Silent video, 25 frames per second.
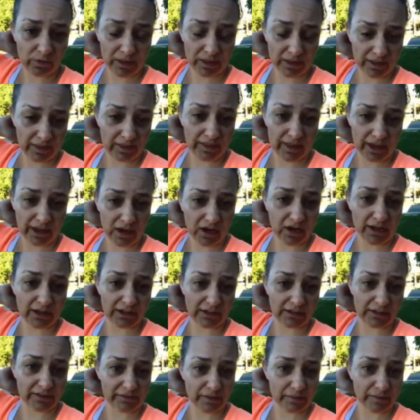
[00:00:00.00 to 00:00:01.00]
that they are going
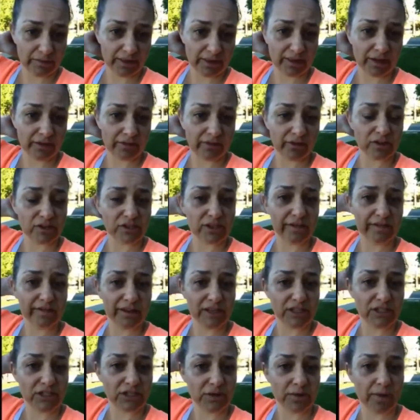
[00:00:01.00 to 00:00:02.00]
to leave him in there for
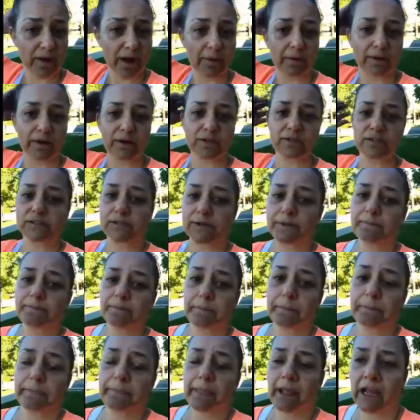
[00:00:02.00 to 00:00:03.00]
72 hours.
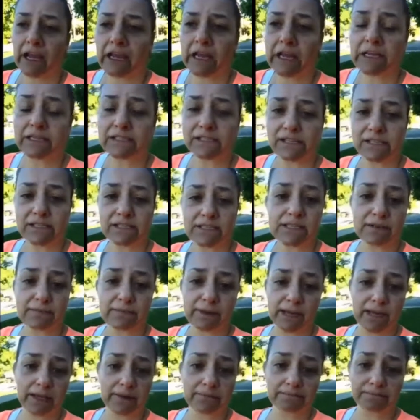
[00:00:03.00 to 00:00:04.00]
And he said to
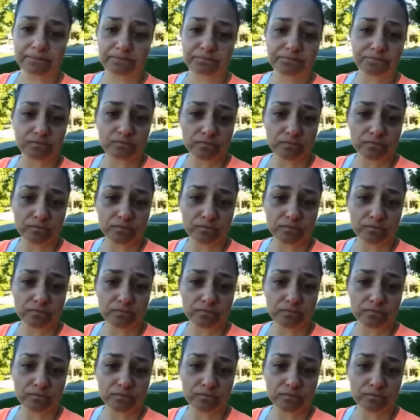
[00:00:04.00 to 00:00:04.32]
me,